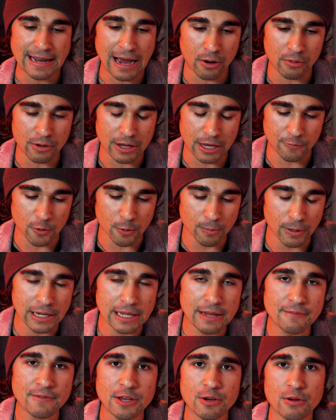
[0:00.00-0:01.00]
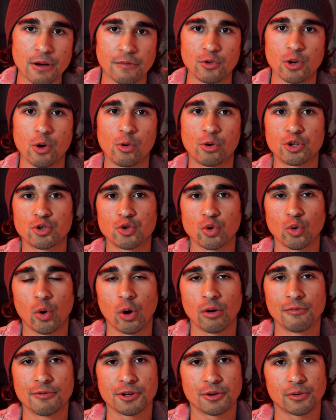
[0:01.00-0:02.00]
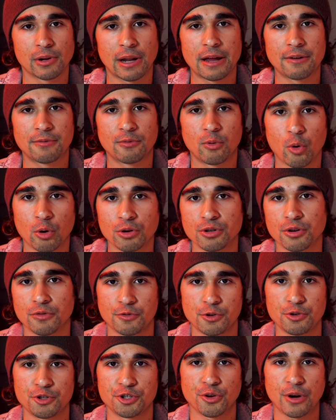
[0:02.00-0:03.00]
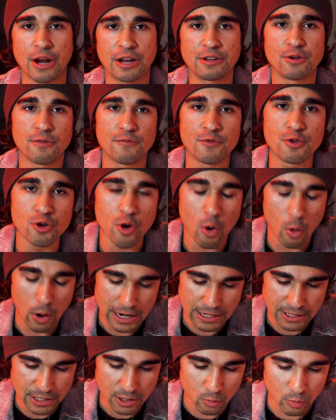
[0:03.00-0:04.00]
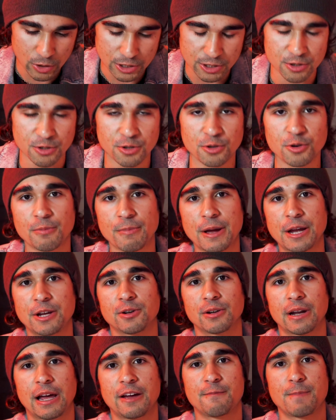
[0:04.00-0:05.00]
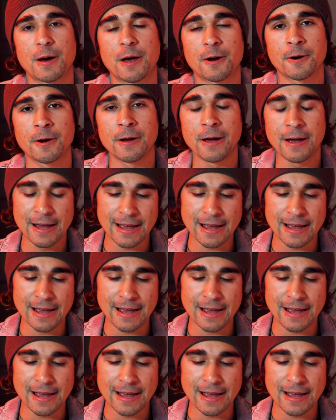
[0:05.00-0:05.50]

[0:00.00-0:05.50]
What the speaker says: Now, if you believe that you have no control over your life or your future and you have no idea what to do to make your life better,